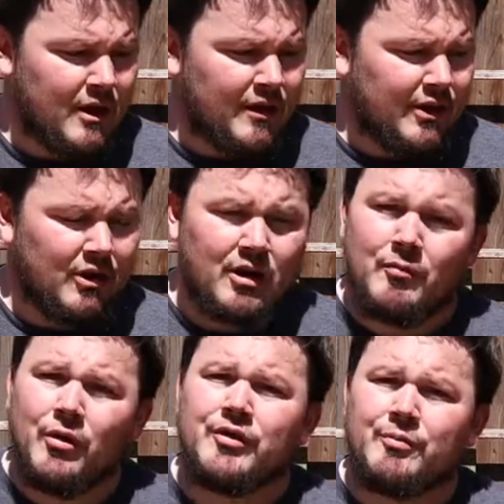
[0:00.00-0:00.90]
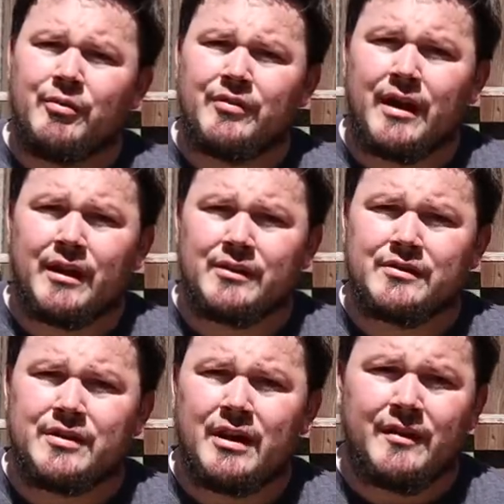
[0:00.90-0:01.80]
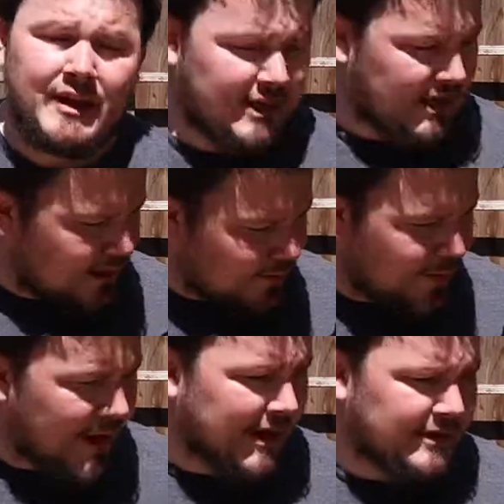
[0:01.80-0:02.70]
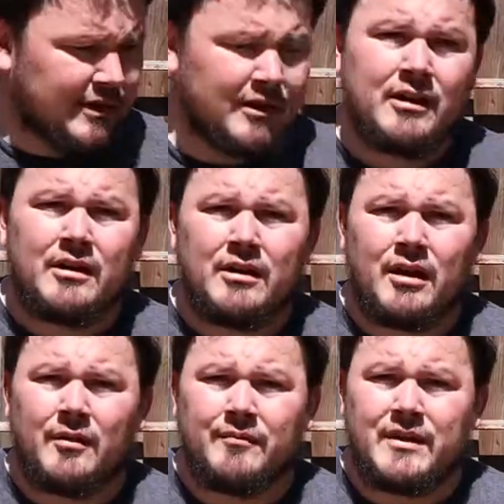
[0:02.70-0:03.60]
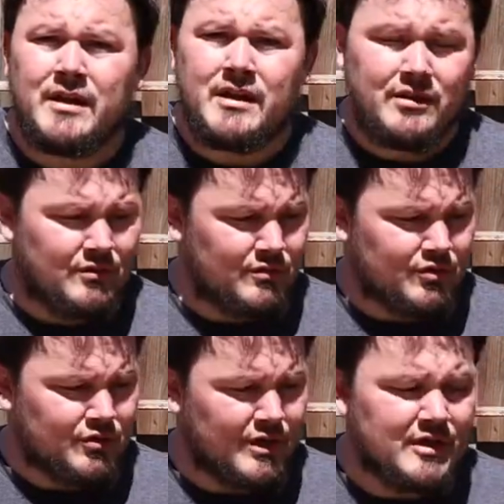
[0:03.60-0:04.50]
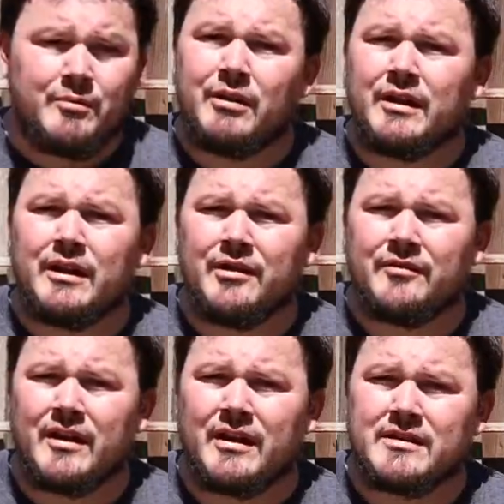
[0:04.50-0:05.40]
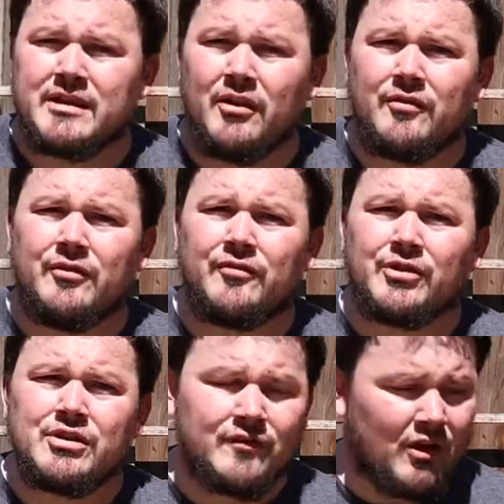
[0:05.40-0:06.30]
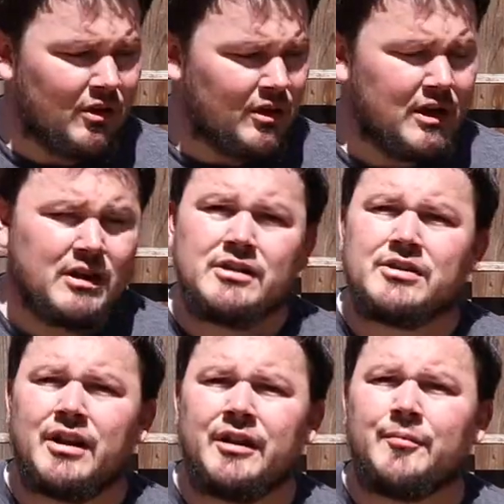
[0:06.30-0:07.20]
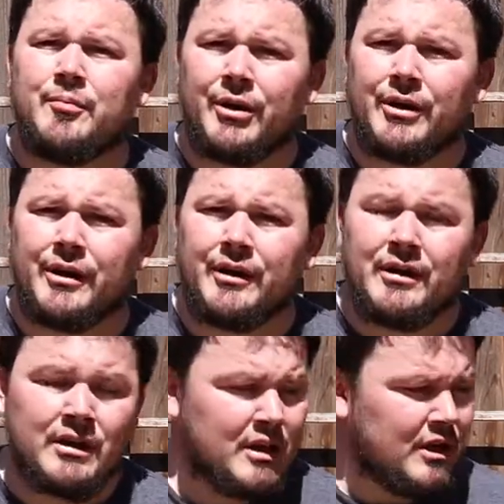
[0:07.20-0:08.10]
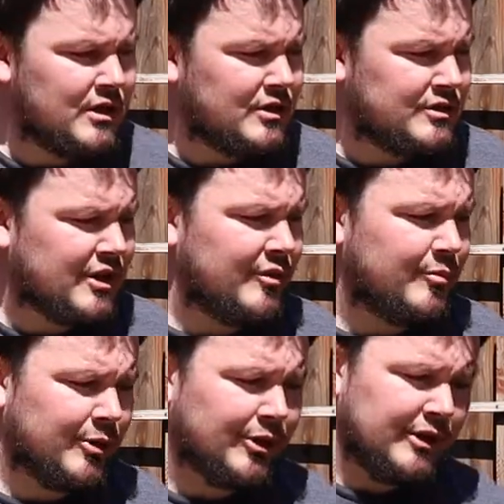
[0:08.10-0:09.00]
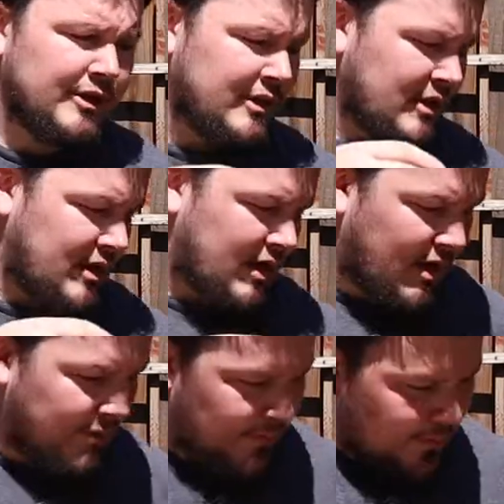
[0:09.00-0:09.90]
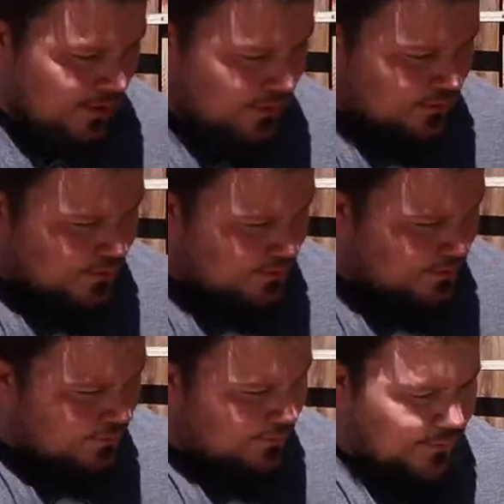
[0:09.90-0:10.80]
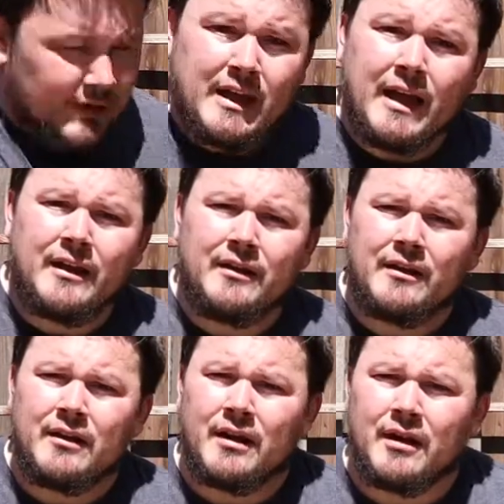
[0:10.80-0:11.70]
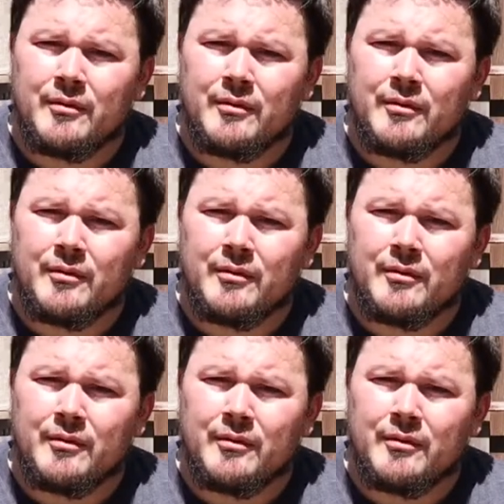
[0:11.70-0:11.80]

There are multiple things uh, that can impact um, the tree's ability to defend itself. First of all, sunburn. Sunburn um, can uh,